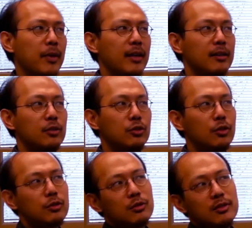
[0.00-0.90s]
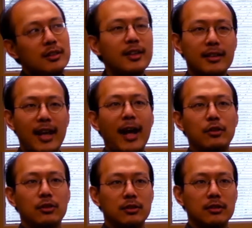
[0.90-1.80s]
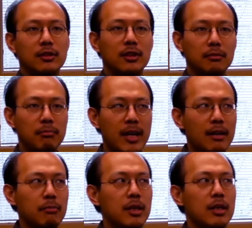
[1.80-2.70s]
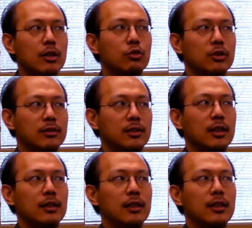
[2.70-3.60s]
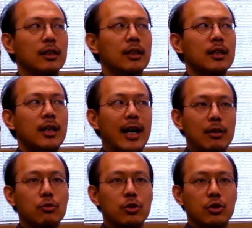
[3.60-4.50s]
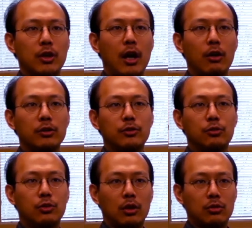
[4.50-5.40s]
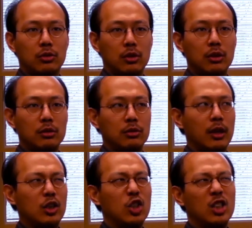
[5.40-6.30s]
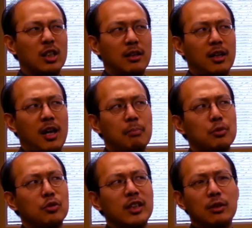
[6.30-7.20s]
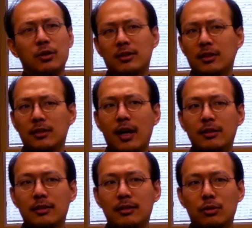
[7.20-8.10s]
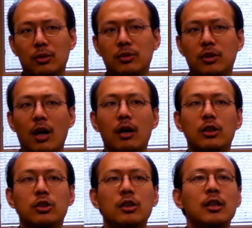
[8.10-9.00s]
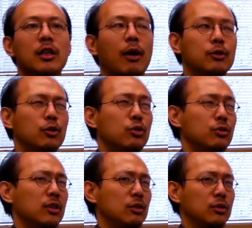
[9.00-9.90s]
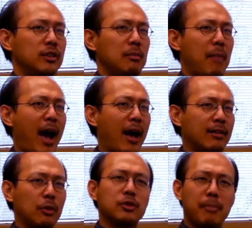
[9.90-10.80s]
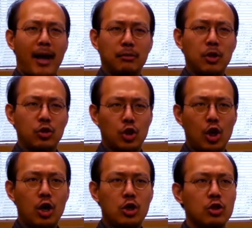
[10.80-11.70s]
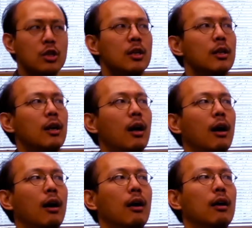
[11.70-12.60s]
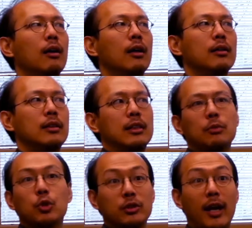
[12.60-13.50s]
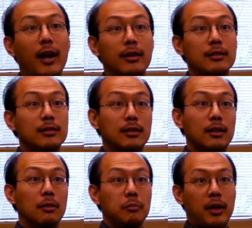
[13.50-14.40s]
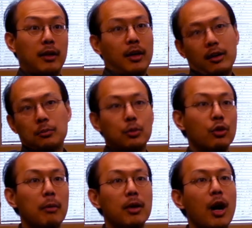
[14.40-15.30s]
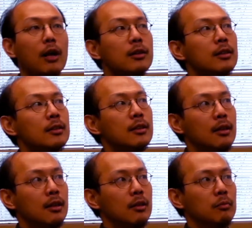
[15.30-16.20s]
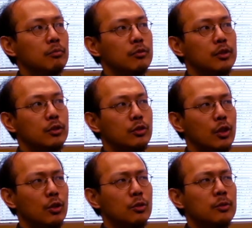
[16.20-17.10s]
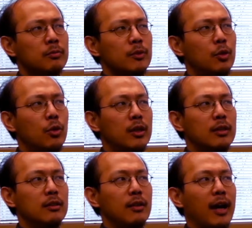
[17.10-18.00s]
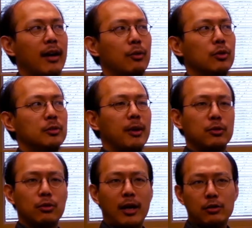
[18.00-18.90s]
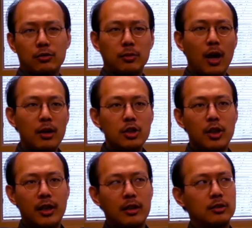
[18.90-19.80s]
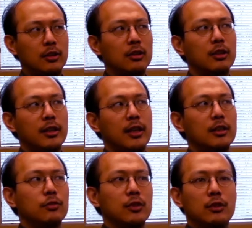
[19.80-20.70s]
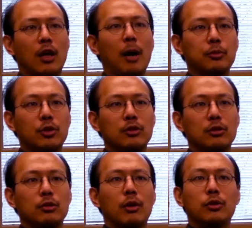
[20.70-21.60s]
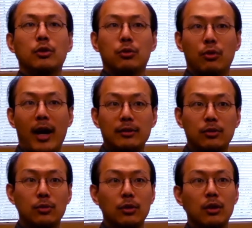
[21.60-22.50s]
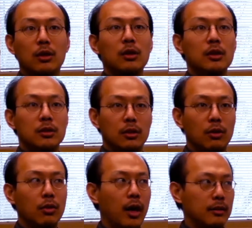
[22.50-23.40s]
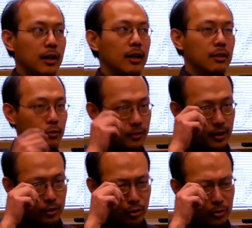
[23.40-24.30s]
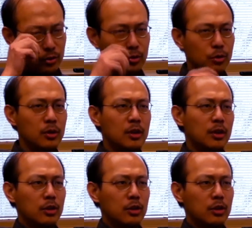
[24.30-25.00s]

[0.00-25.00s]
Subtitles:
And so things like that just make me interested in language and how it's structured. So I took a couple of linguistics classes when I was in college. I was also interested in math. I was a math major in college. In computer science, I like to program a lot. So when I was about to graduate from college, I kind of started looking at different options. Do I want to go to grad school? What other kind of things do I want to do?